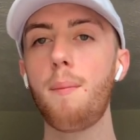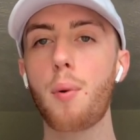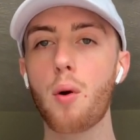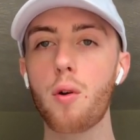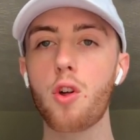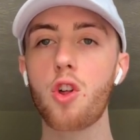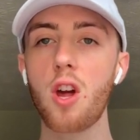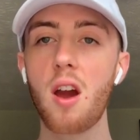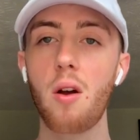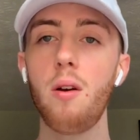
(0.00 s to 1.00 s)
per
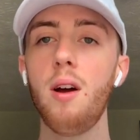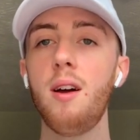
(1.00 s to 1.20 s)
share.